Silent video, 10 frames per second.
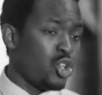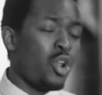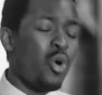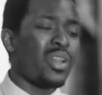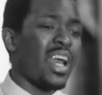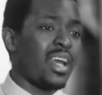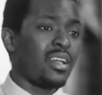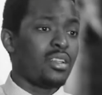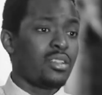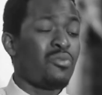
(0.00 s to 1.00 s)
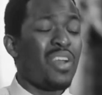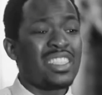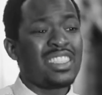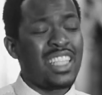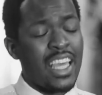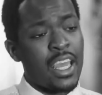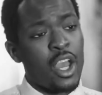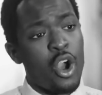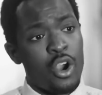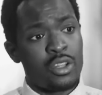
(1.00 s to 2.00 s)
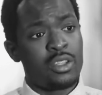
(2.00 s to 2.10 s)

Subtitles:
Do you know that red deer